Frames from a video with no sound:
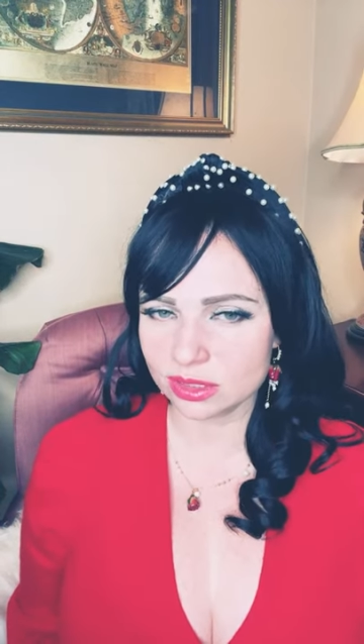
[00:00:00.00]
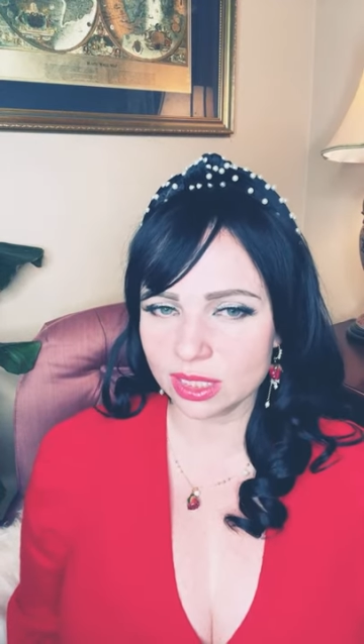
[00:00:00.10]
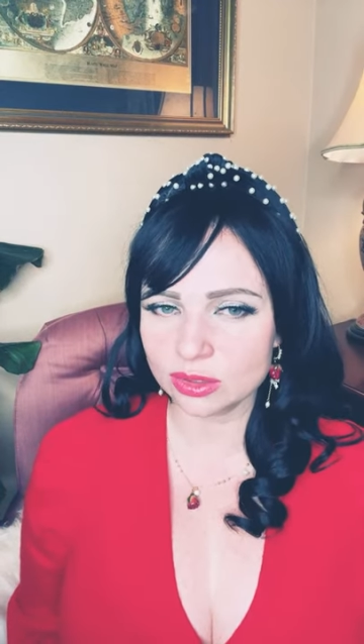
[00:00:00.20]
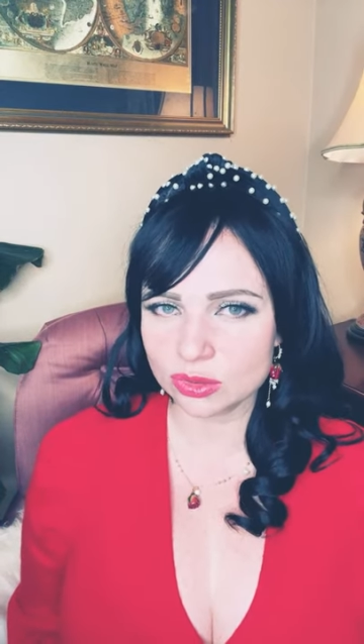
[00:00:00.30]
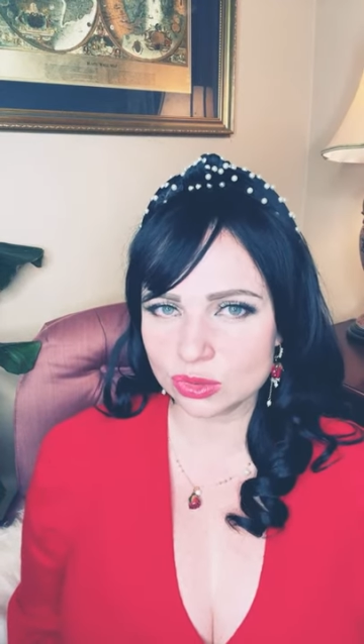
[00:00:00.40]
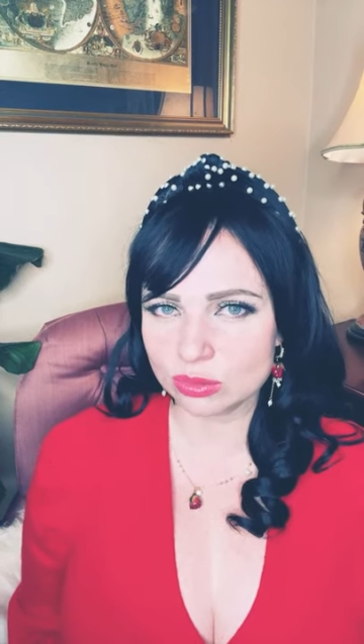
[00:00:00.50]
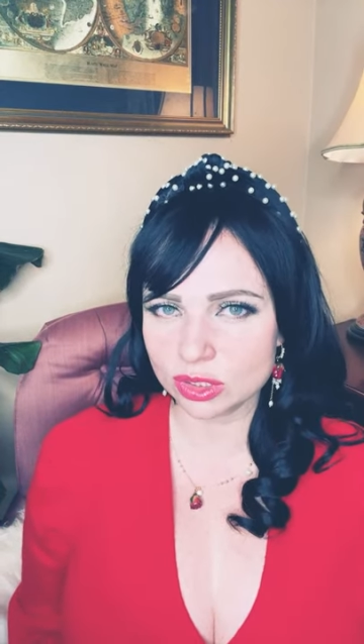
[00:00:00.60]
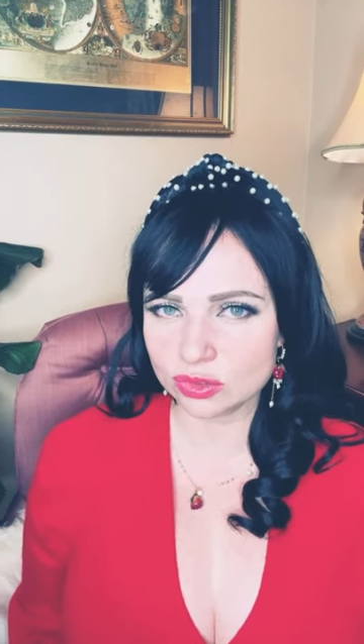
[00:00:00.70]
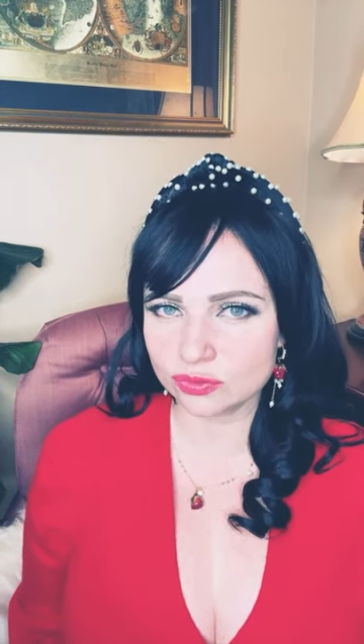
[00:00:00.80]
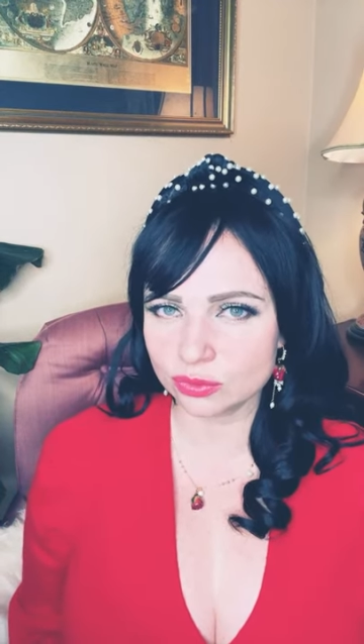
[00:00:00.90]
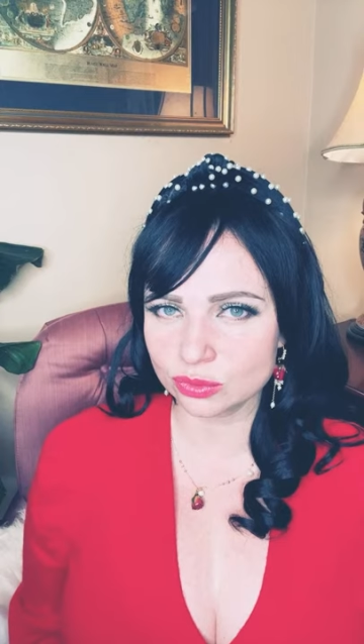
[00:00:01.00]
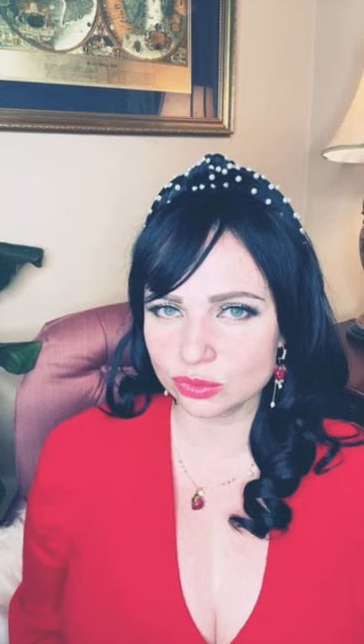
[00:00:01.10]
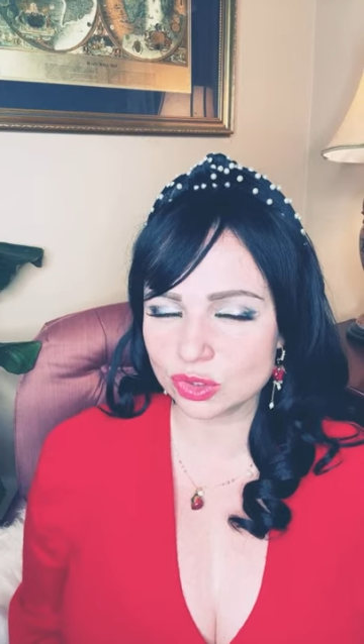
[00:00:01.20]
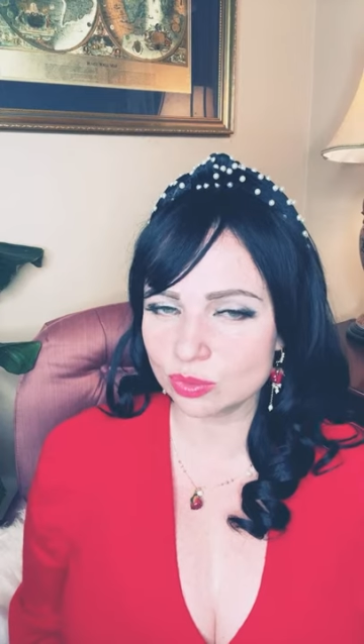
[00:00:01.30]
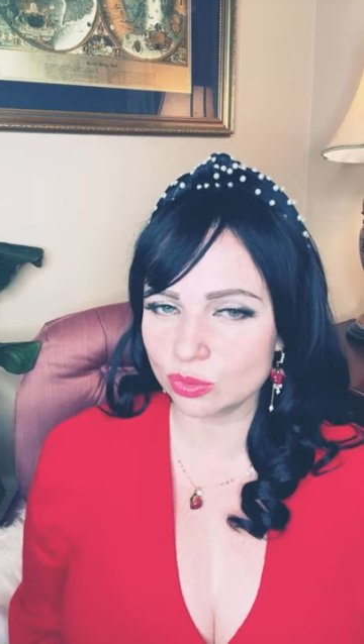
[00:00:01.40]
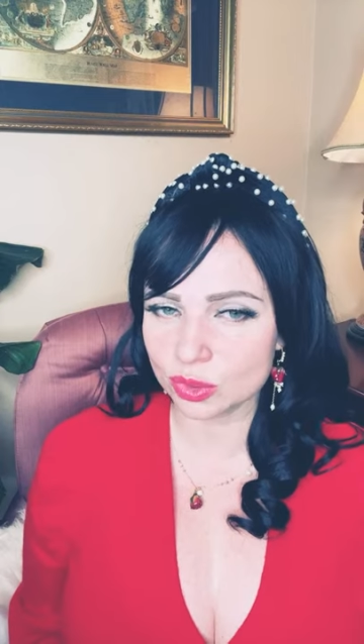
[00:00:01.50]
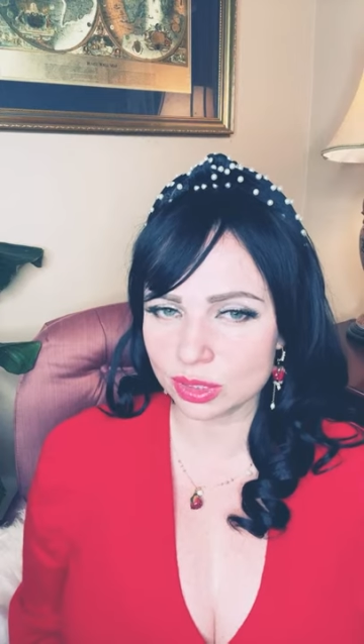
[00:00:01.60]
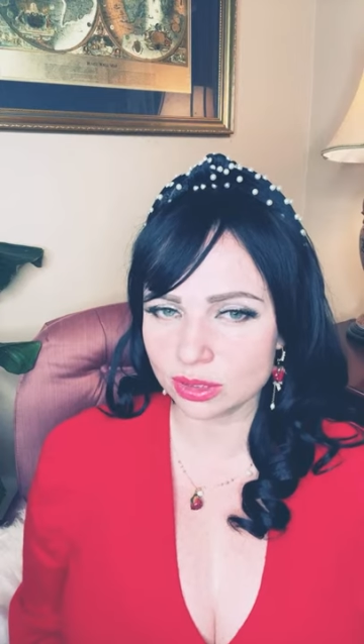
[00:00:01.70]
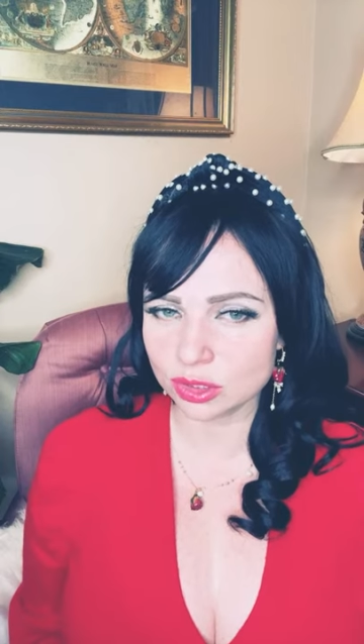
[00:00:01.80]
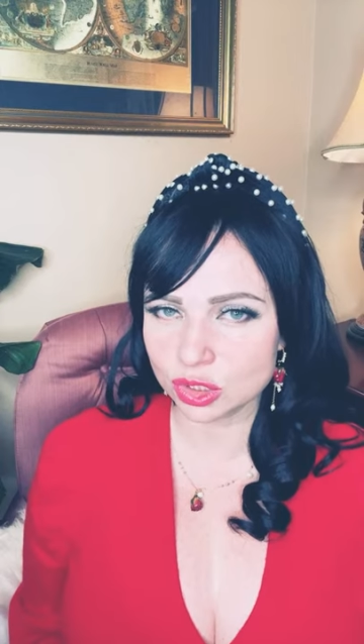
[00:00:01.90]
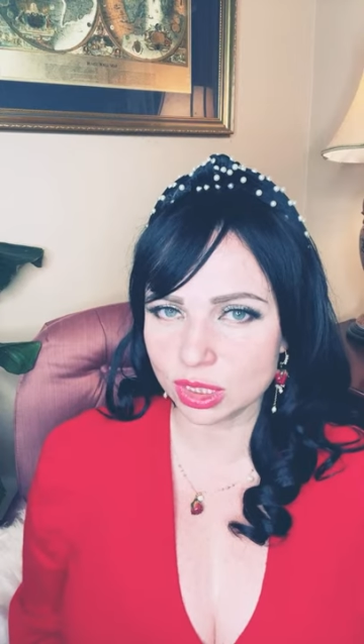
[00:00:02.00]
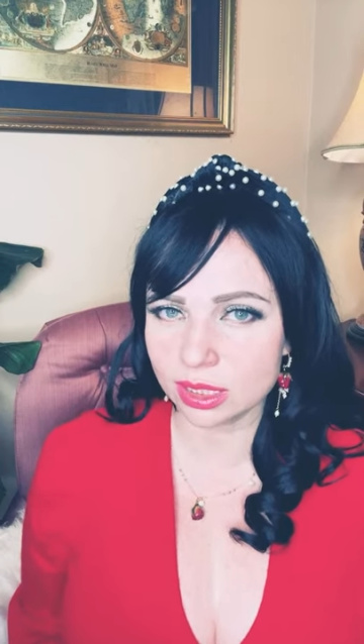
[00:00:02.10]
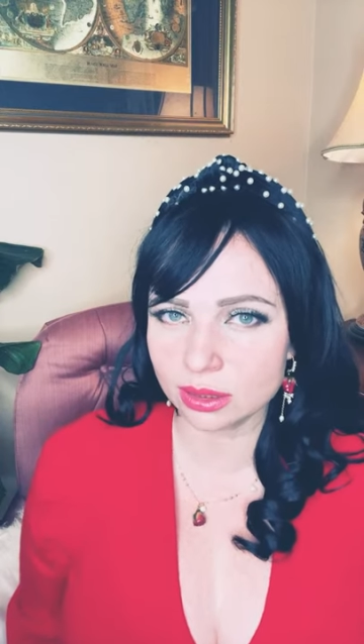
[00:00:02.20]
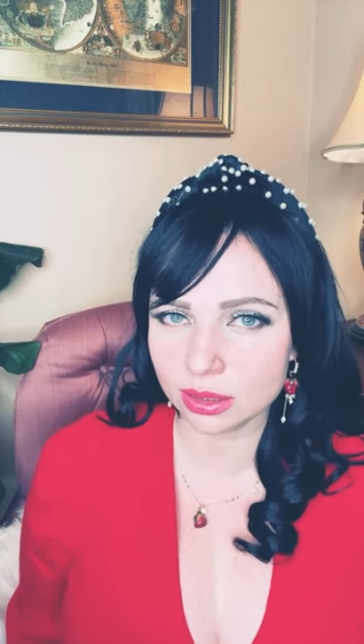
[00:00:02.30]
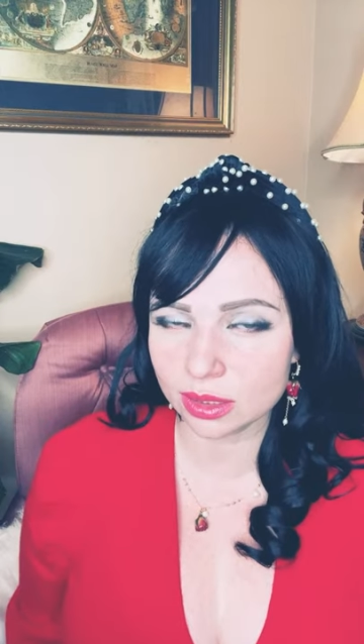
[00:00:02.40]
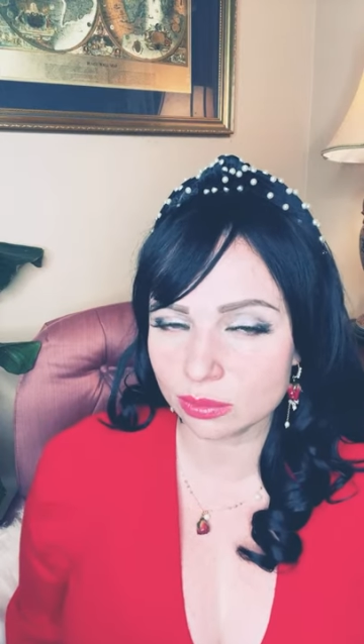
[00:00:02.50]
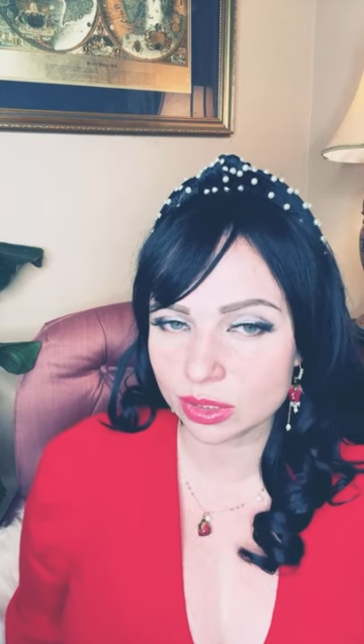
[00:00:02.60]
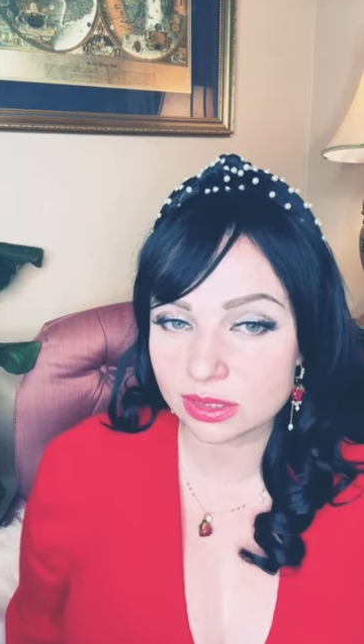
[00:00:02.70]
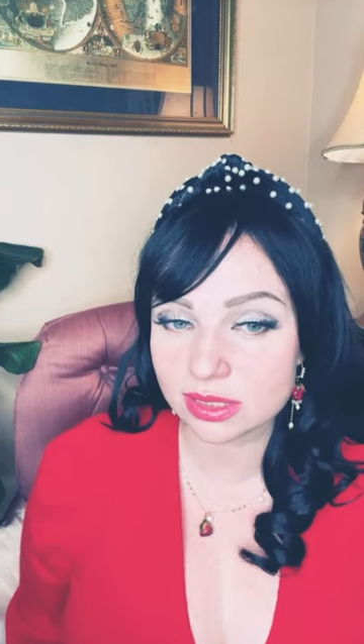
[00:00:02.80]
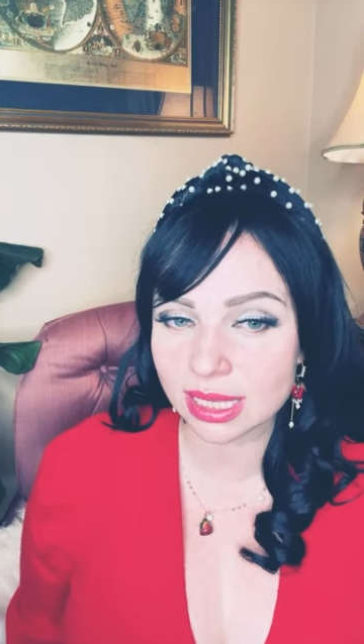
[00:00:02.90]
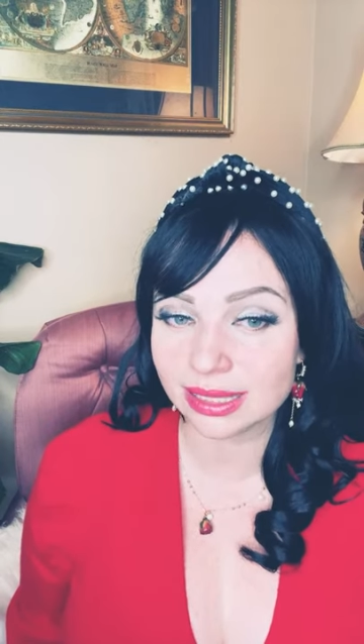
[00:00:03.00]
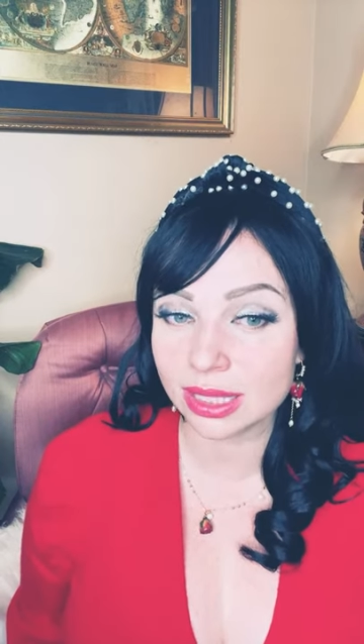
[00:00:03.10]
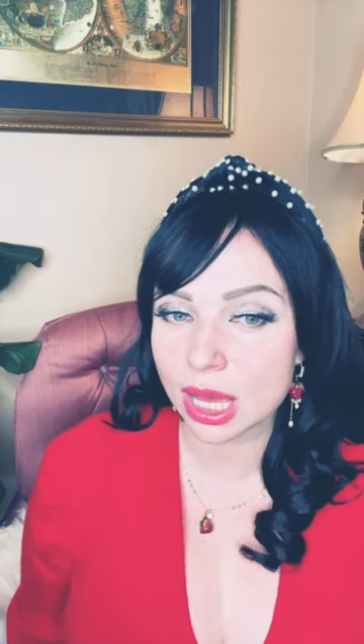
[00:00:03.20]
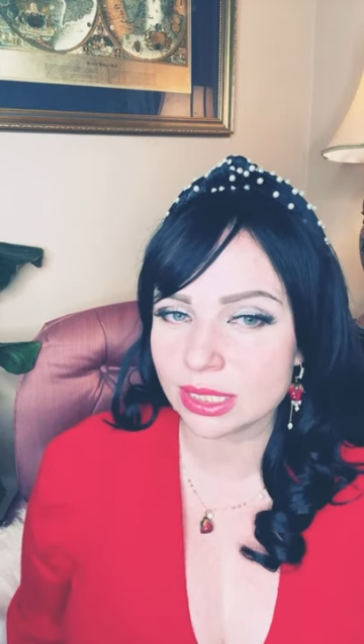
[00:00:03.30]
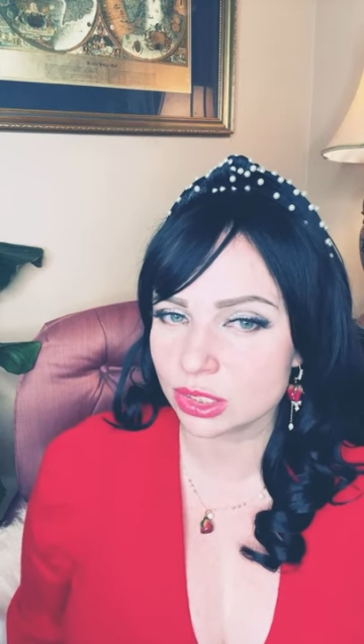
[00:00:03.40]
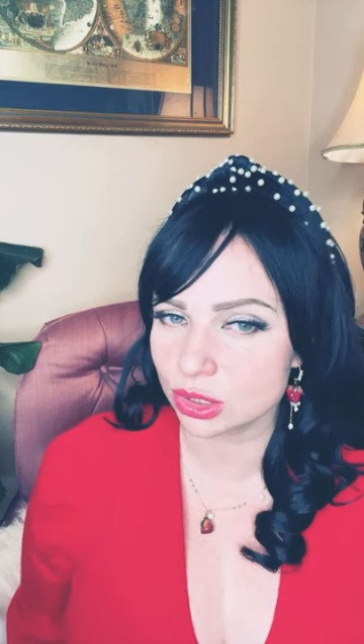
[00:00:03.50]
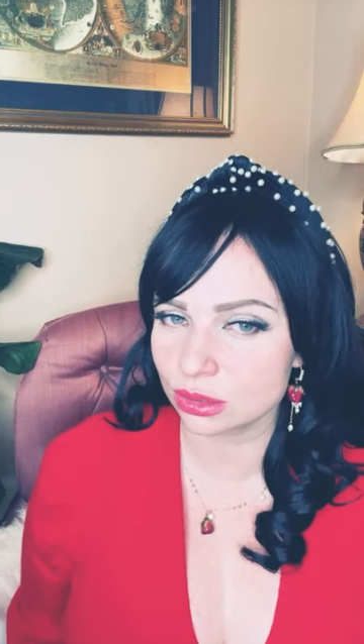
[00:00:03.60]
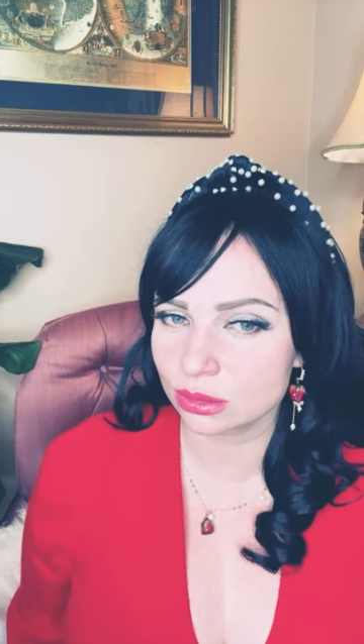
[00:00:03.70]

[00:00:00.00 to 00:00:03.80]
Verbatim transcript: Thank you so much for supporting the channel. It means a lot.